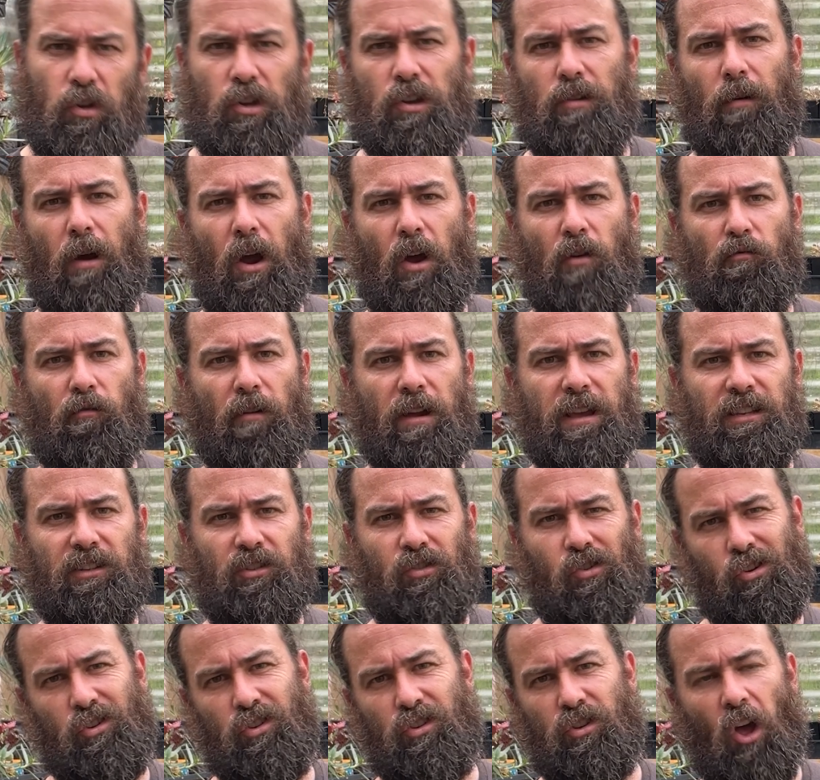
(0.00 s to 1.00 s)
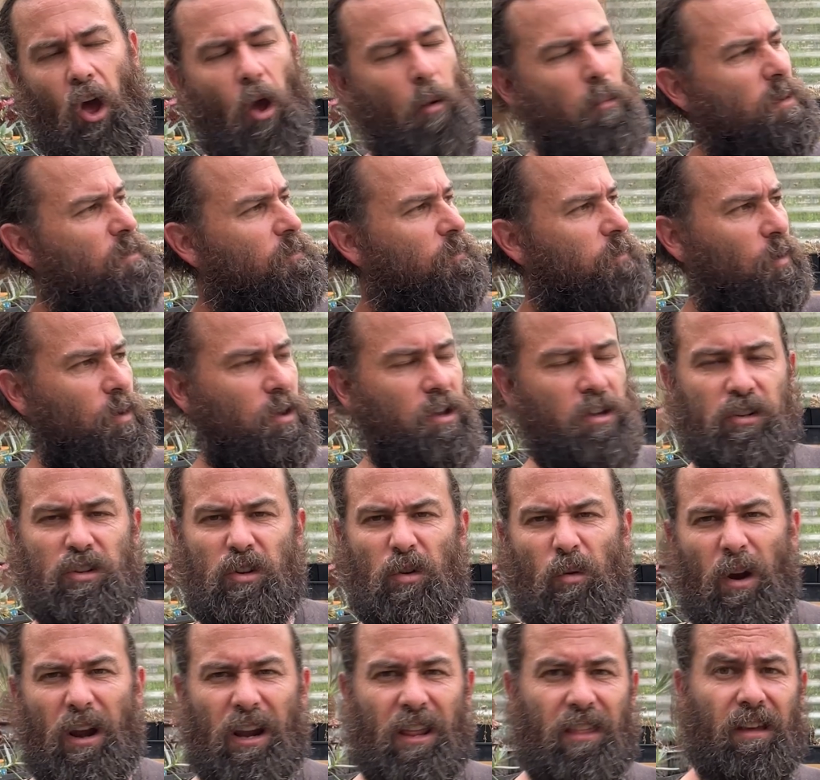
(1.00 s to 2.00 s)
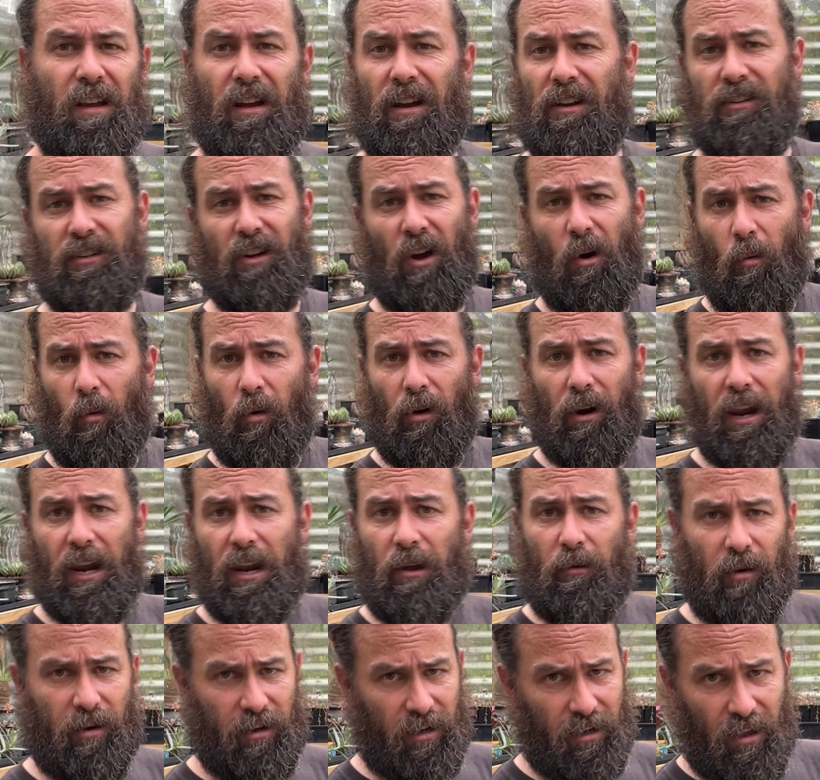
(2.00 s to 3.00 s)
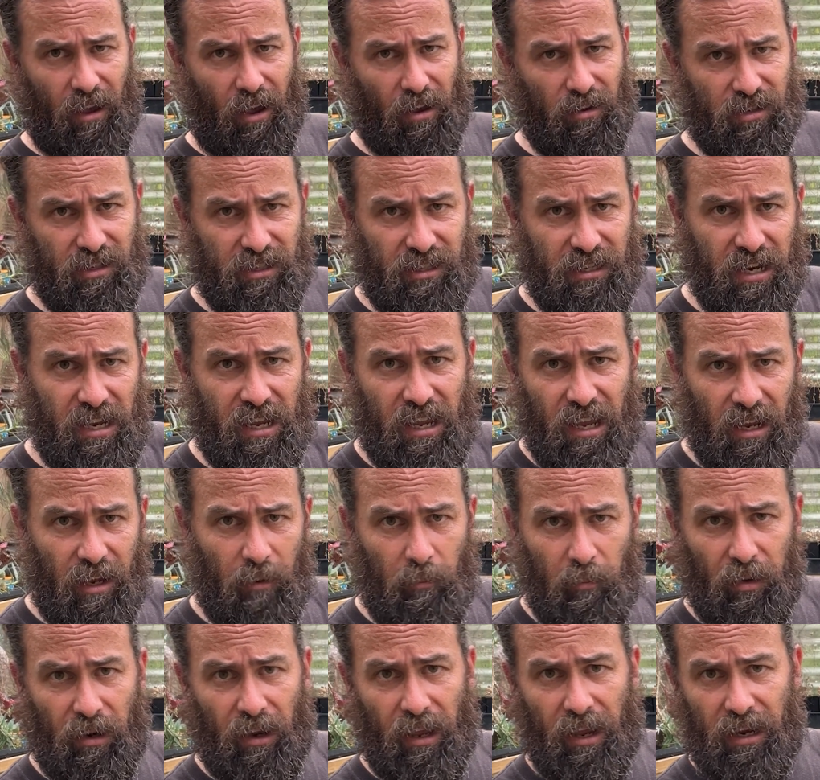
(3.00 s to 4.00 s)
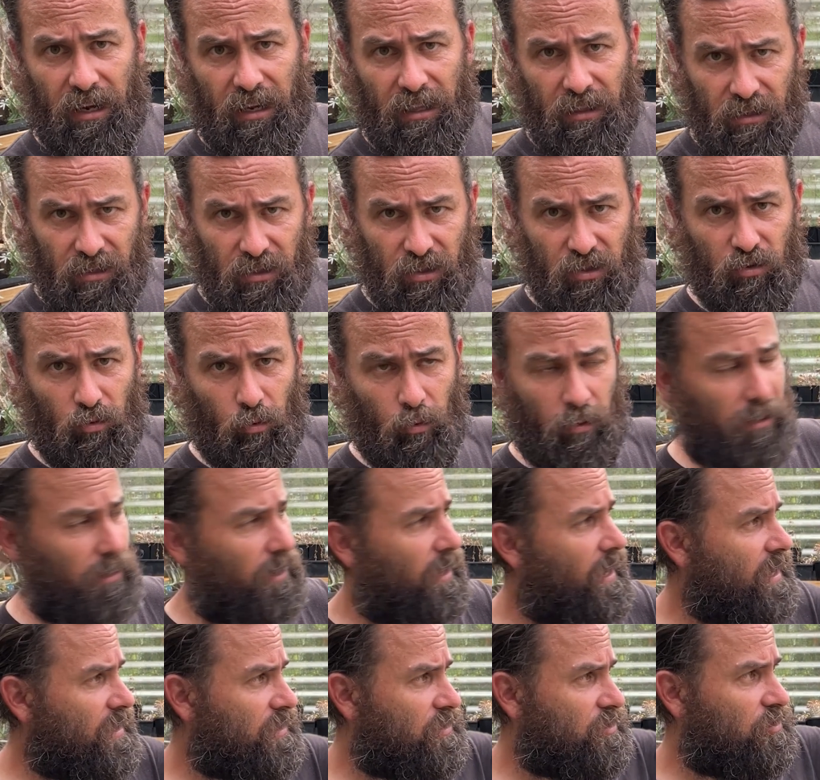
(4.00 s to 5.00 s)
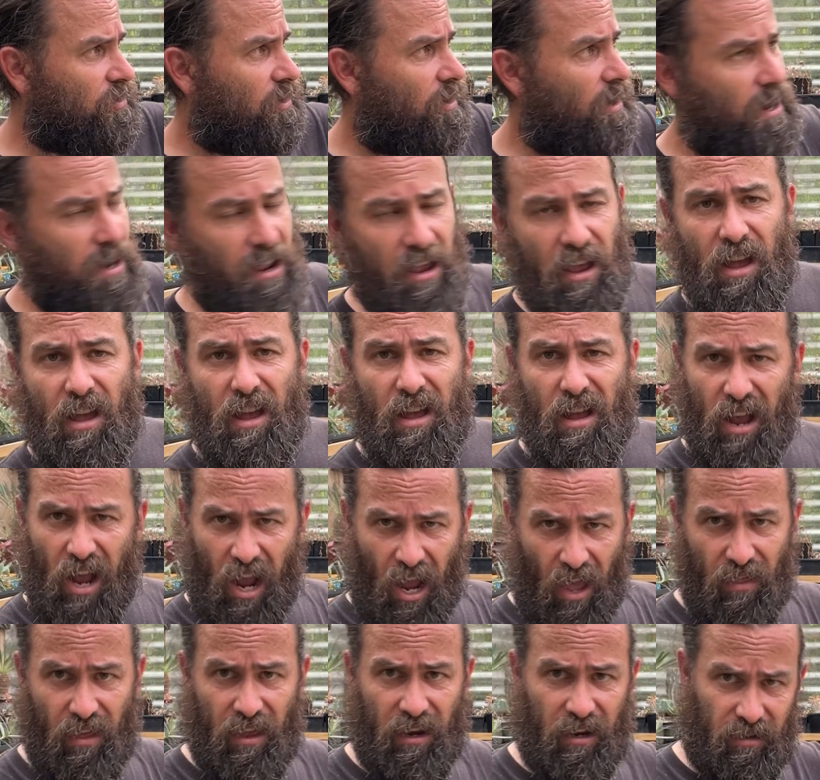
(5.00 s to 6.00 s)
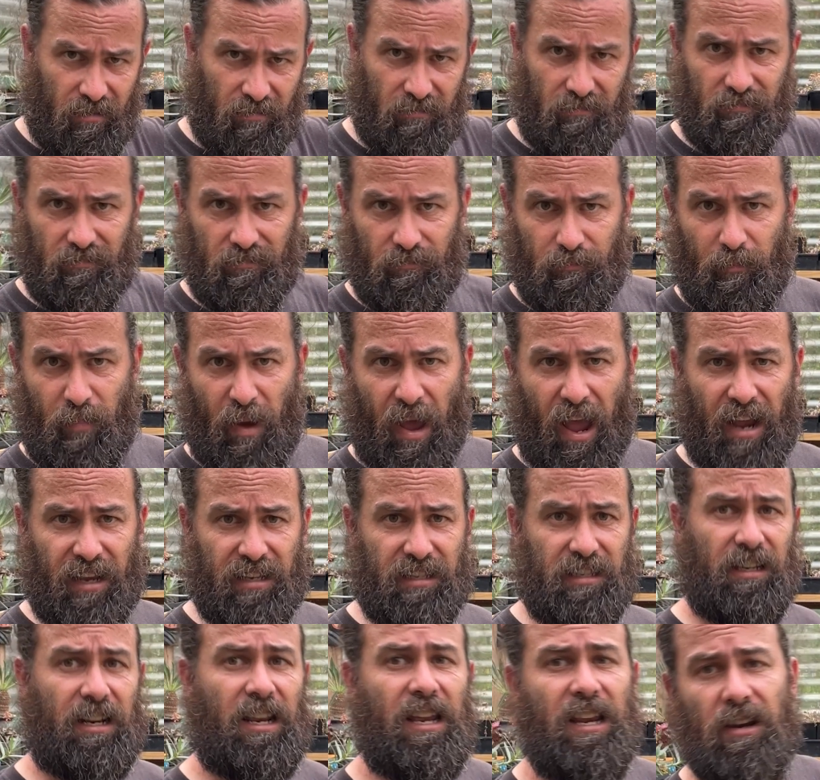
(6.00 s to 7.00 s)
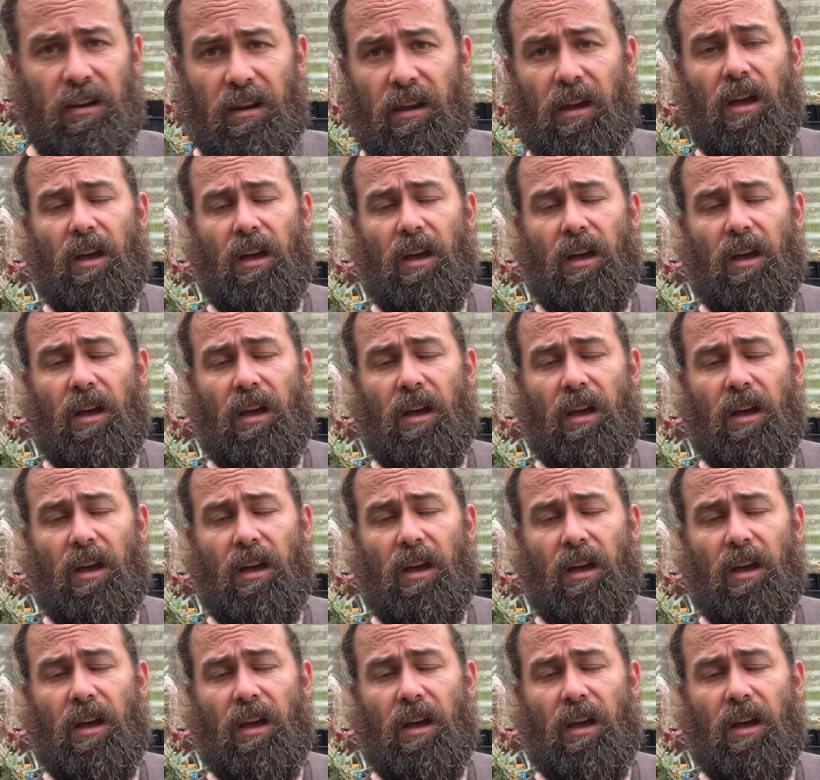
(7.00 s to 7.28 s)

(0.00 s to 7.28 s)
your own research though before you do anything. I don't want anyone to go sticking a plant in the soil outside and then it packs it in